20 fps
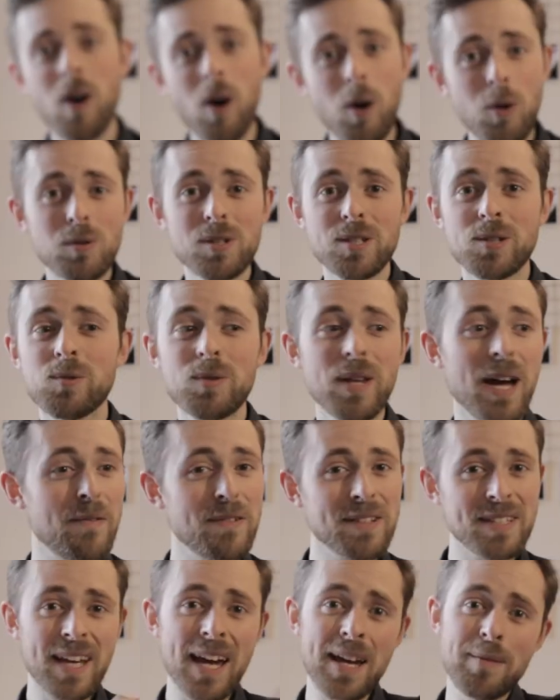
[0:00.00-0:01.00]
Old school, they have
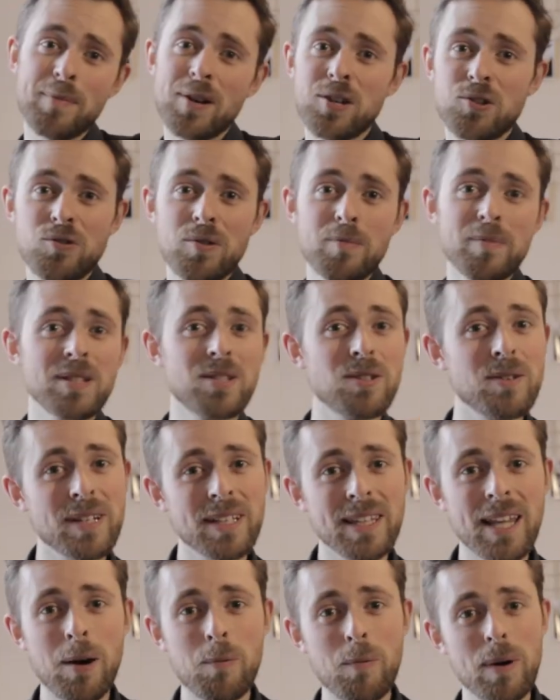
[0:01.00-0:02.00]
a tape measure and be doing
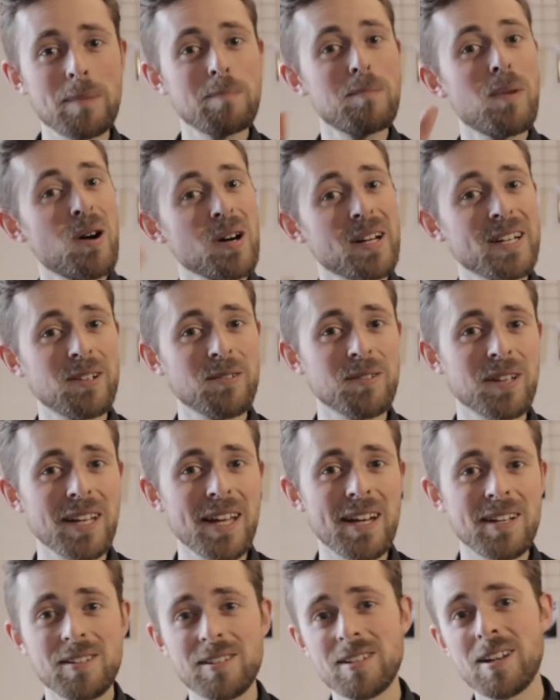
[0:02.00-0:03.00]
it that way, marking it on the
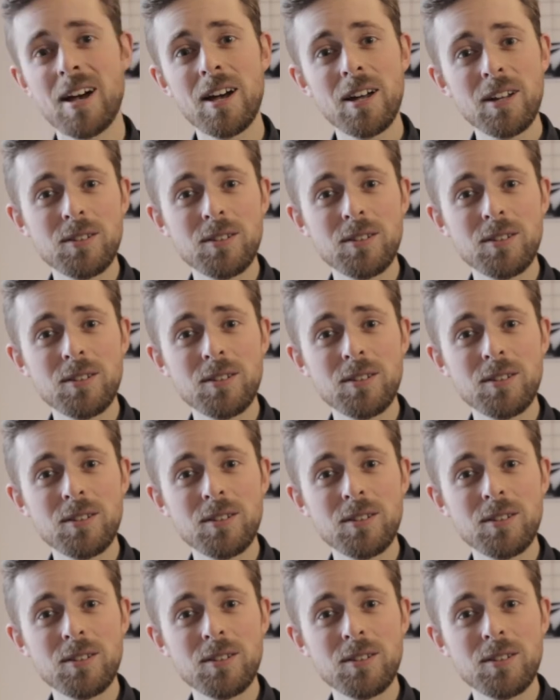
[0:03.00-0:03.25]
lens.